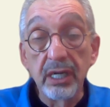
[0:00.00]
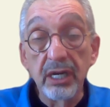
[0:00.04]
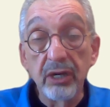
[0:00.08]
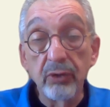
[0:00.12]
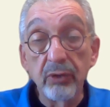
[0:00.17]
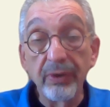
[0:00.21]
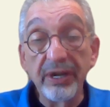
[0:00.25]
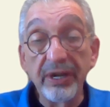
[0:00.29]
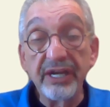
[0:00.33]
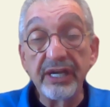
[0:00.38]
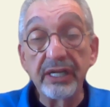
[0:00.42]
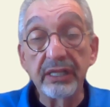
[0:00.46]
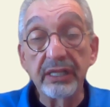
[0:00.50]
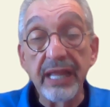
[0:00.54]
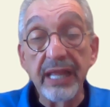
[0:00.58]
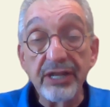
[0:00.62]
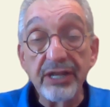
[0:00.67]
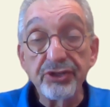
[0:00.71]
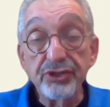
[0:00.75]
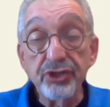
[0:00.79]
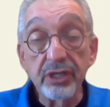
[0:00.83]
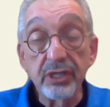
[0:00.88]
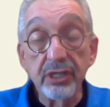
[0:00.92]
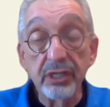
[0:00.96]

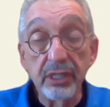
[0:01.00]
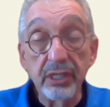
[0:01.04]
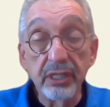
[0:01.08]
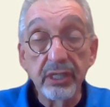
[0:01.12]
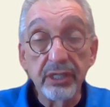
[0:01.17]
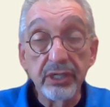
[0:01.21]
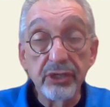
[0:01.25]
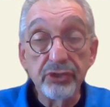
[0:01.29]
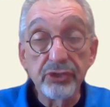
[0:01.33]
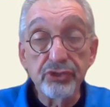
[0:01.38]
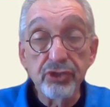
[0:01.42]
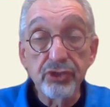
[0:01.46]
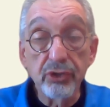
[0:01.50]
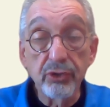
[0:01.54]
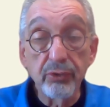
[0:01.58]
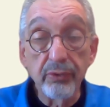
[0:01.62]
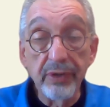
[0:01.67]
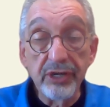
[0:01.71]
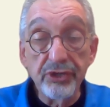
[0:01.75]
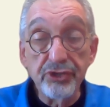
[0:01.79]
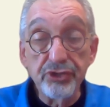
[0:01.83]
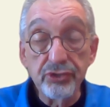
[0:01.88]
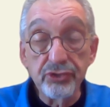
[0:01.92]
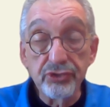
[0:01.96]
radiologic
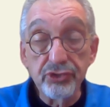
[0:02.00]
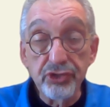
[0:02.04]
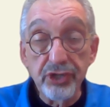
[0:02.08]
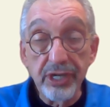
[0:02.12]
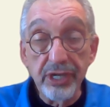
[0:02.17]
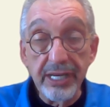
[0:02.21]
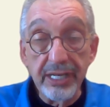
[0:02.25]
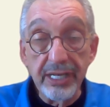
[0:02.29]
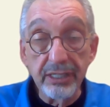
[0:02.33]
considerations,